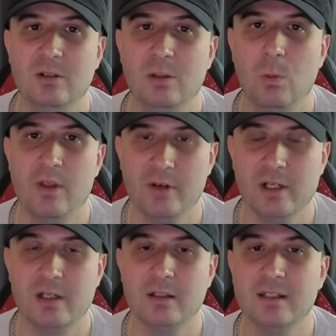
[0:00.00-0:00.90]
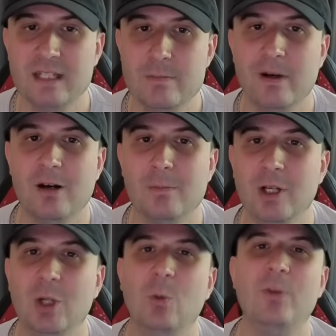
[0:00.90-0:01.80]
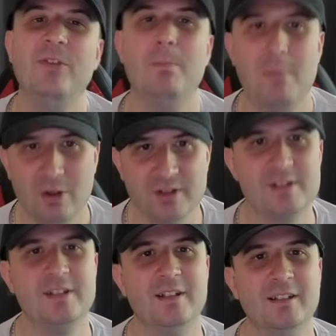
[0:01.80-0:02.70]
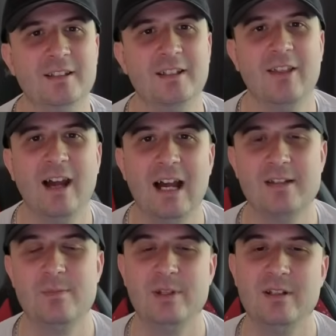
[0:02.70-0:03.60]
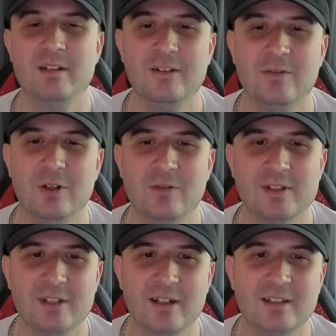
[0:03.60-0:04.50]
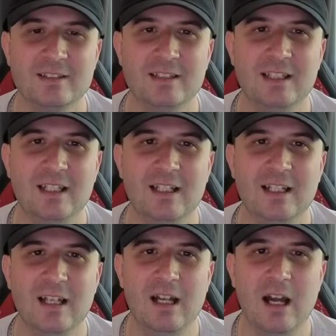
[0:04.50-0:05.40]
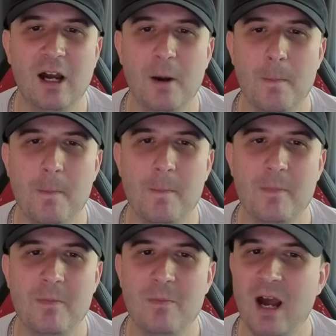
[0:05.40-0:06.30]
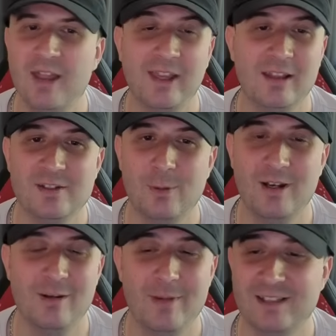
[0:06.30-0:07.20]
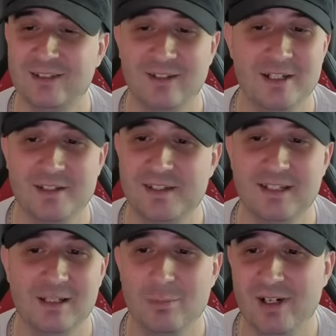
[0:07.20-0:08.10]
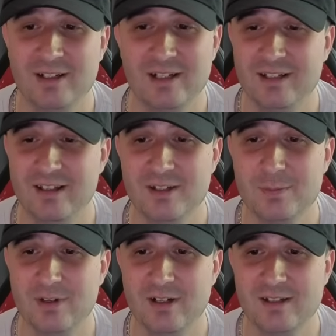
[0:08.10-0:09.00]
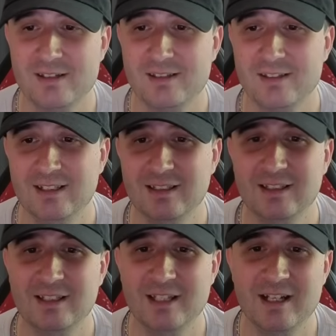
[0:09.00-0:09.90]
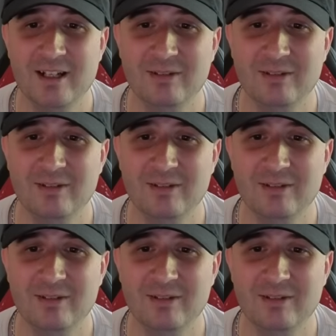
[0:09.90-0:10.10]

whether it can keep up with the monster that has been Evolving Skies. I think that Twilight Masquerade is still a buy-in at this price. You know,